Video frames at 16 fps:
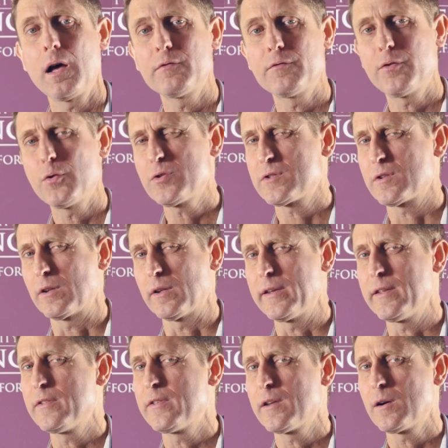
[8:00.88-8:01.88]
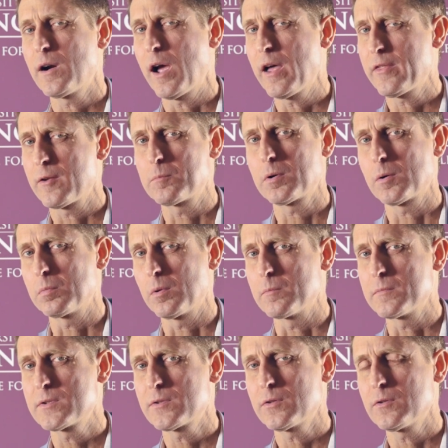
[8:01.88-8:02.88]
Unfortunately, there are other
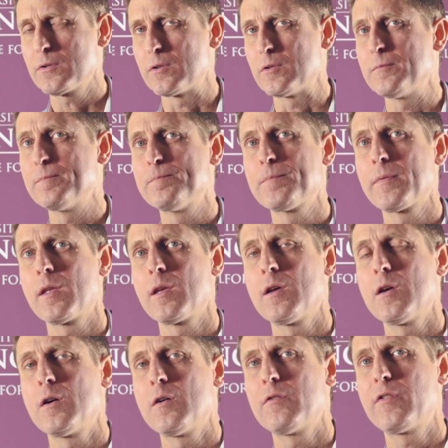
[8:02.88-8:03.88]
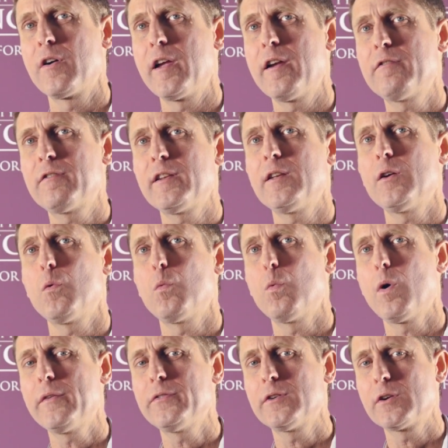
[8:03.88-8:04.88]
problems too. For every
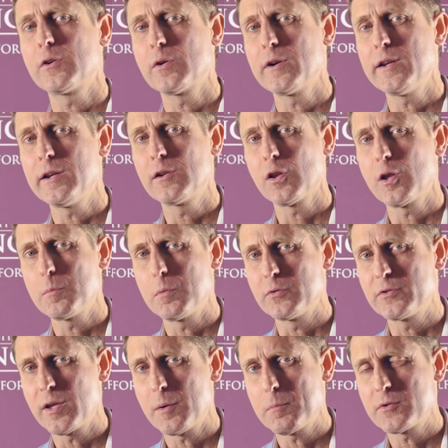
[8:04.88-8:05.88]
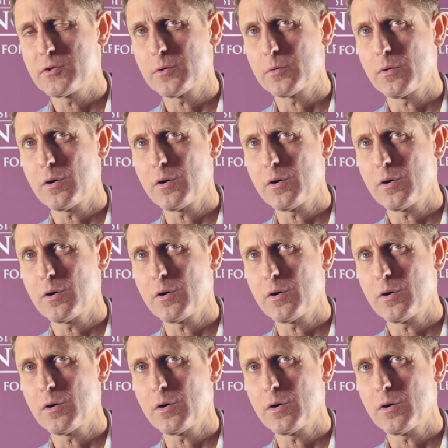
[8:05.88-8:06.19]
one degree global temperature